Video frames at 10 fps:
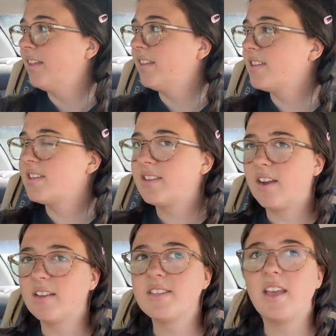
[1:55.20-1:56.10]
this is
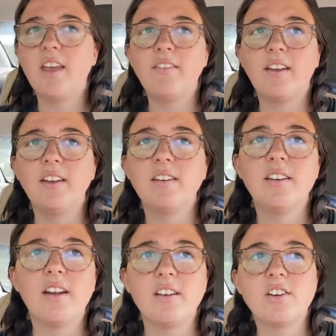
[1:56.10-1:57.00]
not safe. I need to
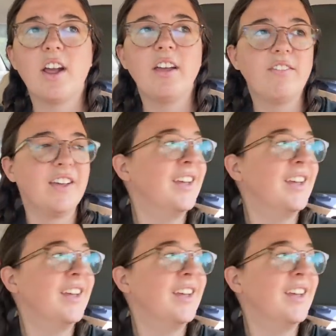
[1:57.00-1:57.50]
not drive